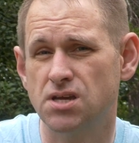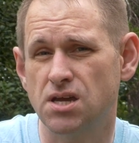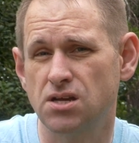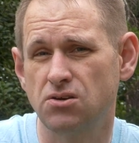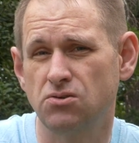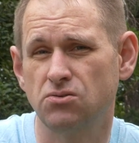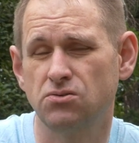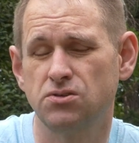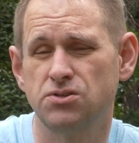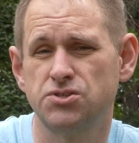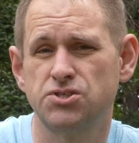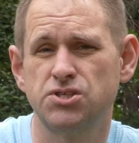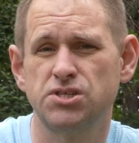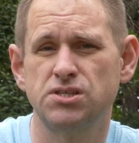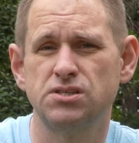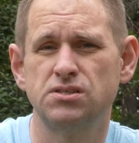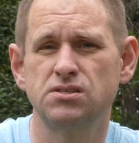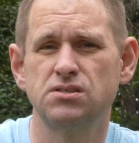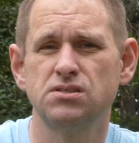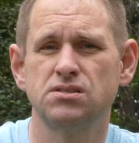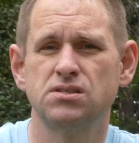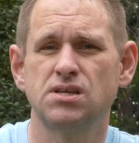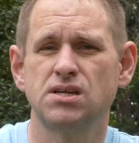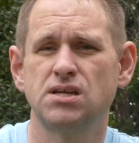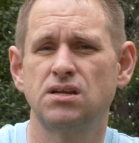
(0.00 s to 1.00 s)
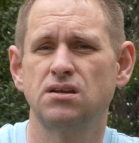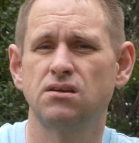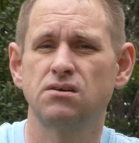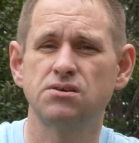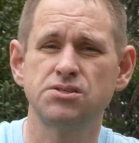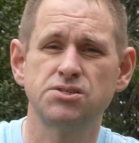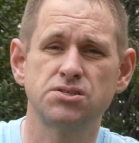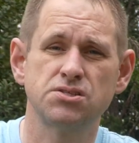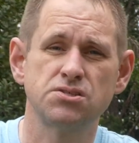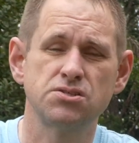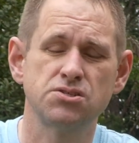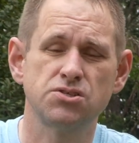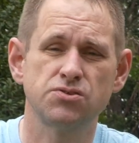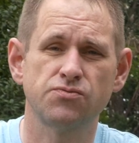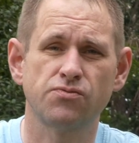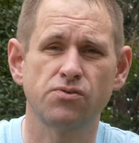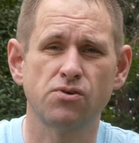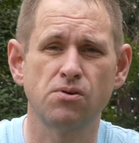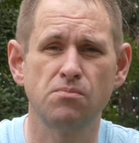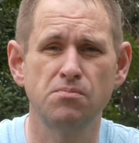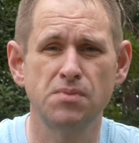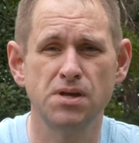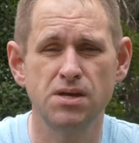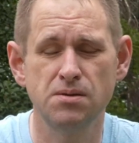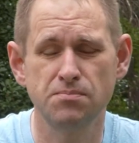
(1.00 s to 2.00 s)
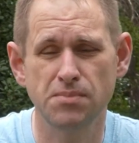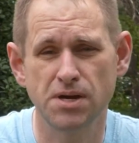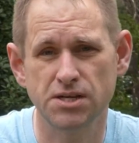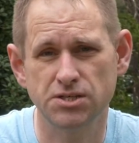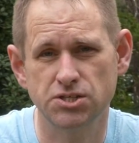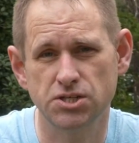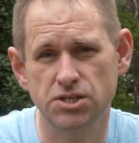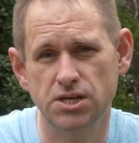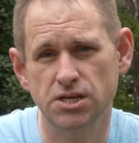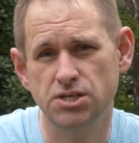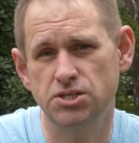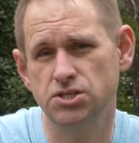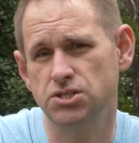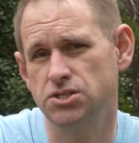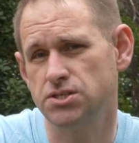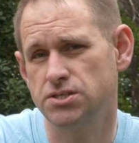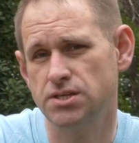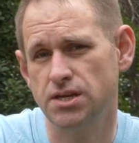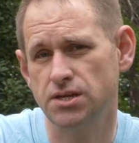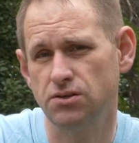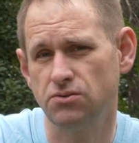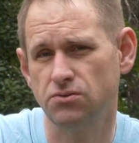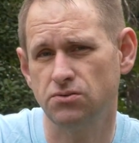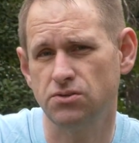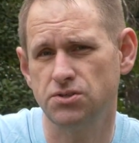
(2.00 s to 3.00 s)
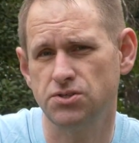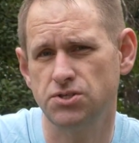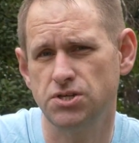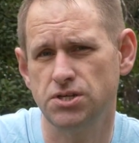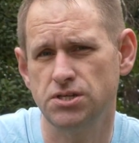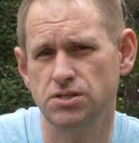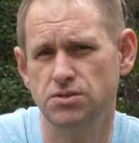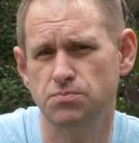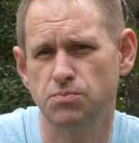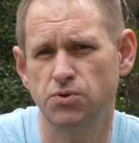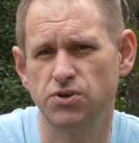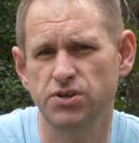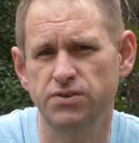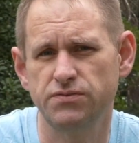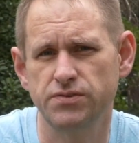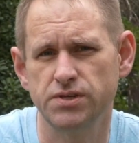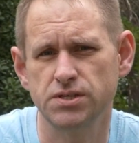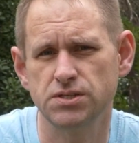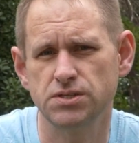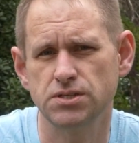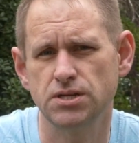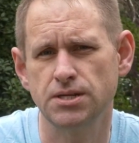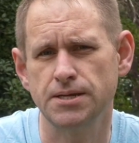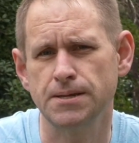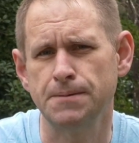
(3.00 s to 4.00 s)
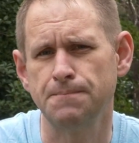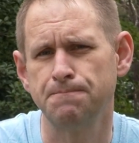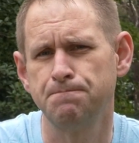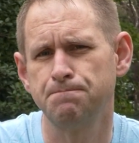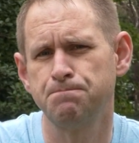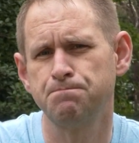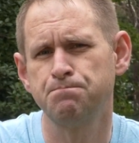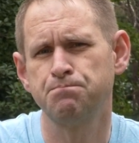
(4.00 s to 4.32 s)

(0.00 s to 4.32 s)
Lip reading: technology that they licensed from Imagination Technologies previously.